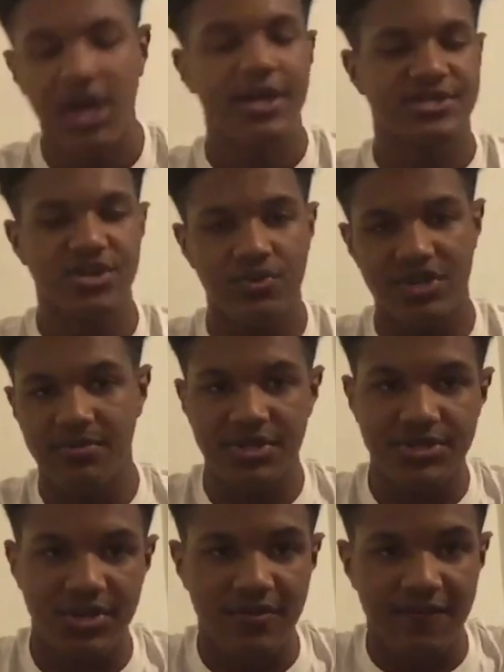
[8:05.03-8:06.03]
So what the
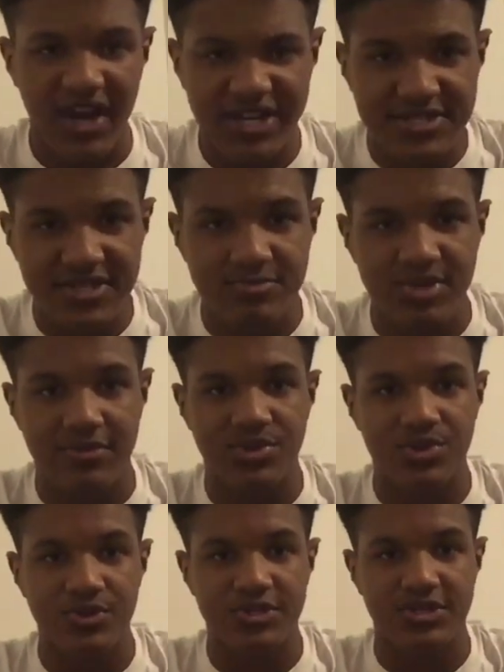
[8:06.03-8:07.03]
Minnesota Vikings need to be able
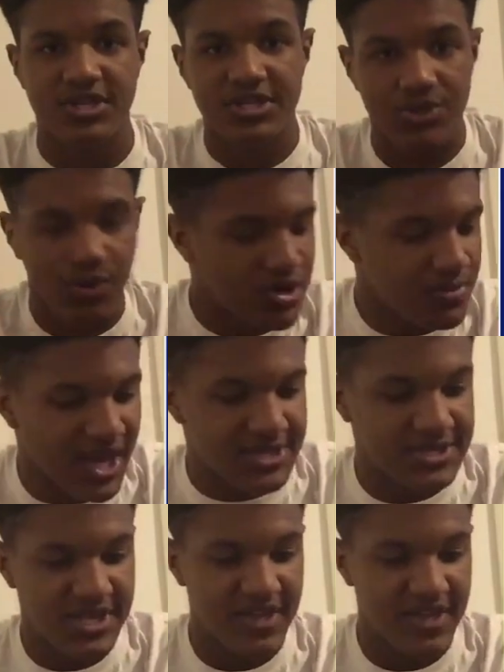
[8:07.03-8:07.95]
to do is these cornerbacks,